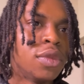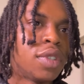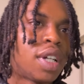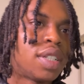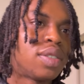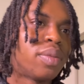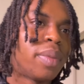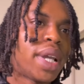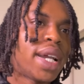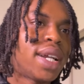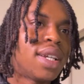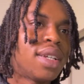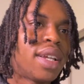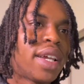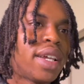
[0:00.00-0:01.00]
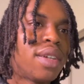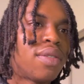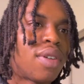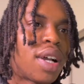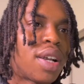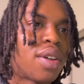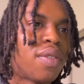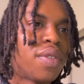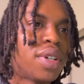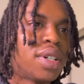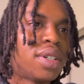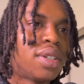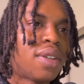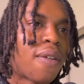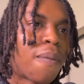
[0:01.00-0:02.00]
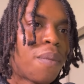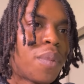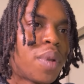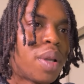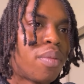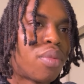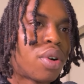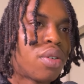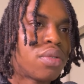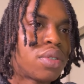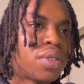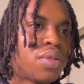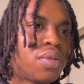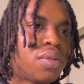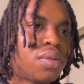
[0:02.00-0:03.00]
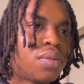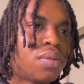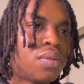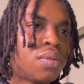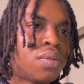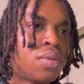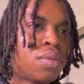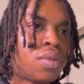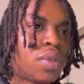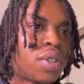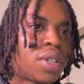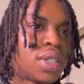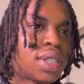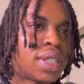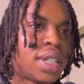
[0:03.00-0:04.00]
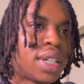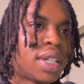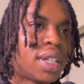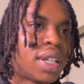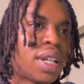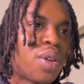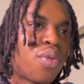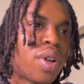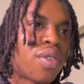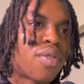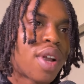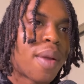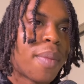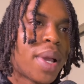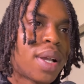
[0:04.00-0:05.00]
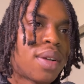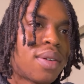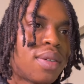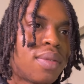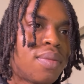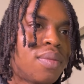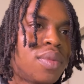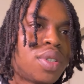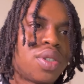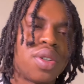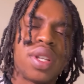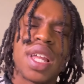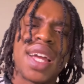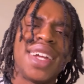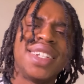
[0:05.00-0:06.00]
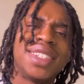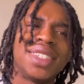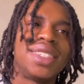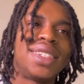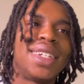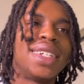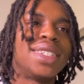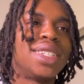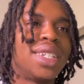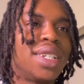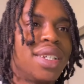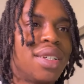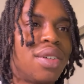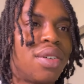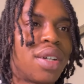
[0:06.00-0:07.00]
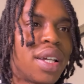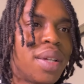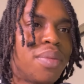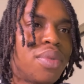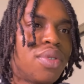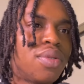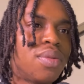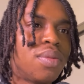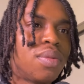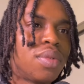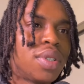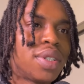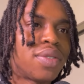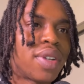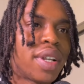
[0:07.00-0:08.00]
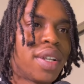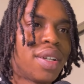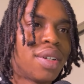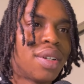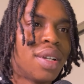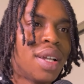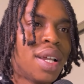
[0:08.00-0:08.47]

Right, so back in the day, right over here, it broke through. You know what I'm saying? And it went right back up. So it, like it just tested it. Okay, boom. Just right here.